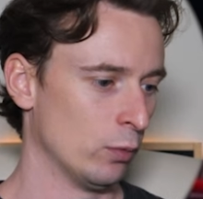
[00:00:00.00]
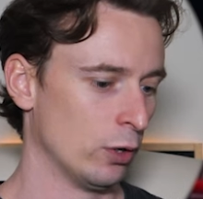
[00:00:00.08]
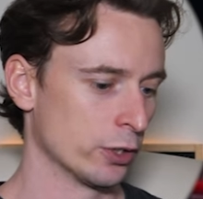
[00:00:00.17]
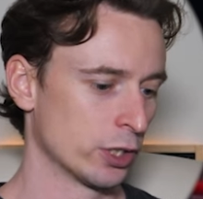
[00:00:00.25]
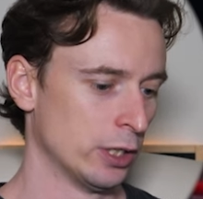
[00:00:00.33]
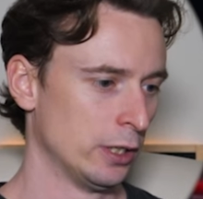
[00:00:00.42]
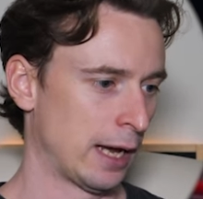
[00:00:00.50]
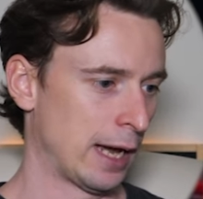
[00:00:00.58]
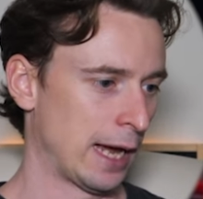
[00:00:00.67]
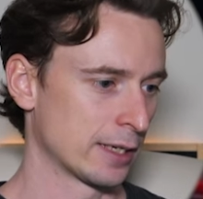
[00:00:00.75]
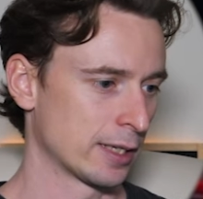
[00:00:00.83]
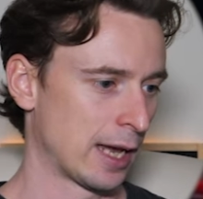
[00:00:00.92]
Watch,
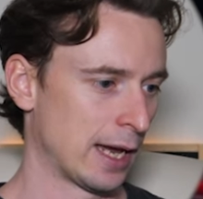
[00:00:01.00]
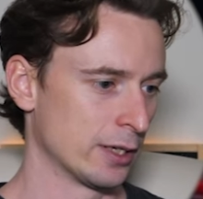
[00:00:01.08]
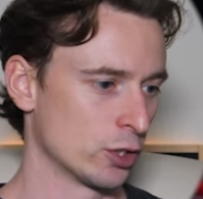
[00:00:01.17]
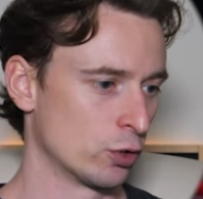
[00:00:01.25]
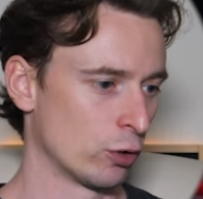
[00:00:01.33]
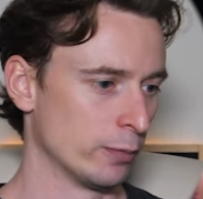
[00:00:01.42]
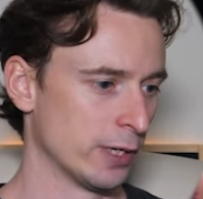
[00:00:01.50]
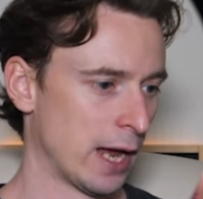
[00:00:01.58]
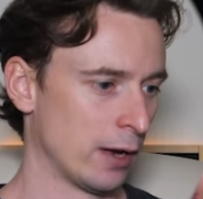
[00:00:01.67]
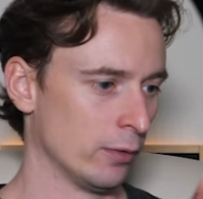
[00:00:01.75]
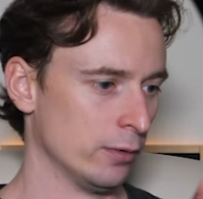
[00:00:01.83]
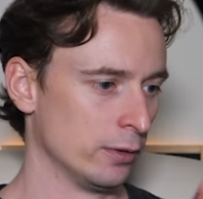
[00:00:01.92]
as the hands drop
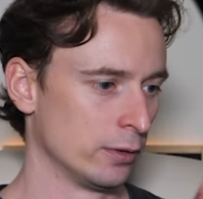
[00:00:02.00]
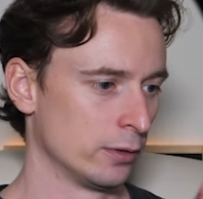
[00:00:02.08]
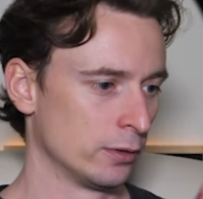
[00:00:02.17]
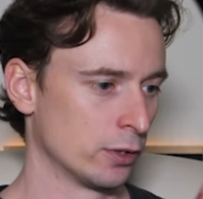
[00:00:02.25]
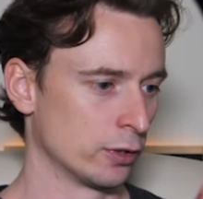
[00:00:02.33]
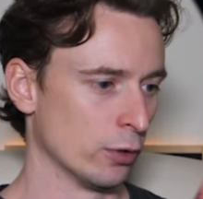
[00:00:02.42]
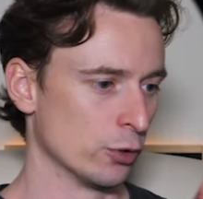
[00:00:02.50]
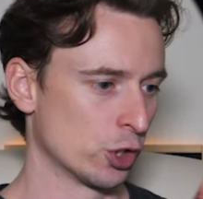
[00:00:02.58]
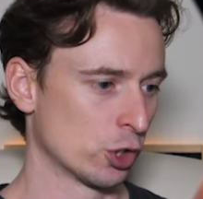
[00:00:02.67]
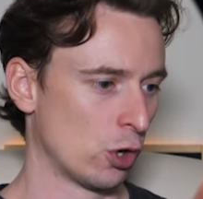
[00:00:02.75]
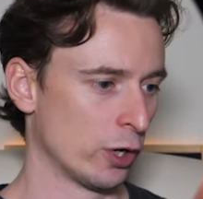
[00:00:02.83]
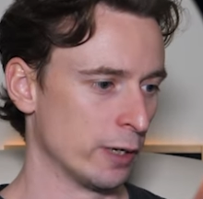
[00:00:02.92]
down to throw the
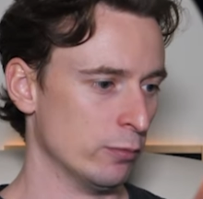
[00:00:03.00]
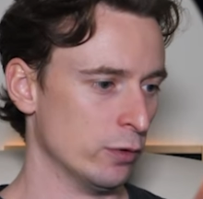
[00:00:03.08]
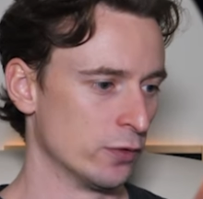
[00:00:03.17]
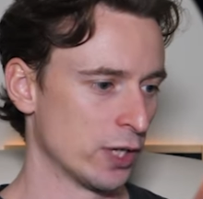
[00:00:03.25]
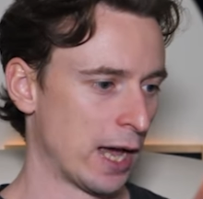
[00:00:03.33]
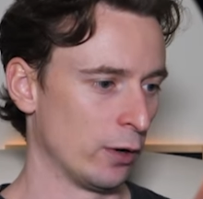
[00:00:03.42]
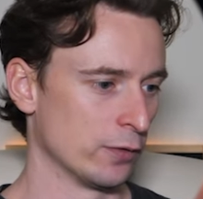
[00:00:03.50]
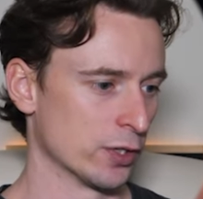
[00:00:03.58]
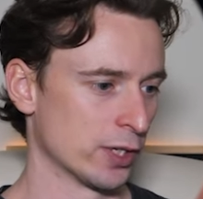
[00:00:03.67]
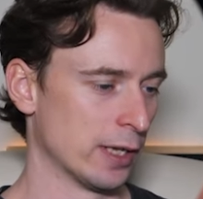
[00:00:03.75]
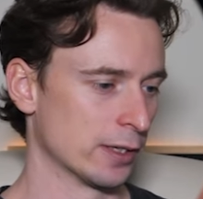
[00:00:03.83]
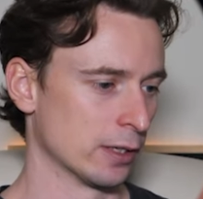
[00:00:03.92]
shot, he moves the head off the
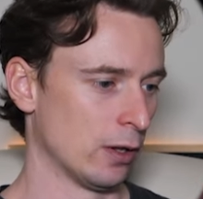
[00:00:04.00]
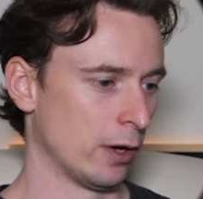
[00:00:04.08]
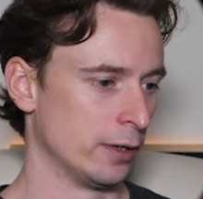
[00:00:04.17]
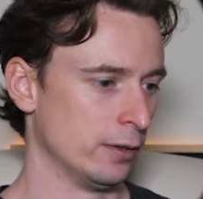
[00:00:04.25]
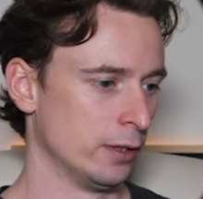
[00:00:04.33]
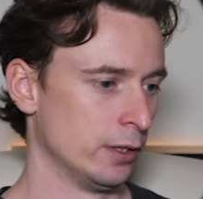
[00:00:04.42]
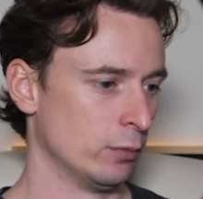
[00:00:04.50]
center line,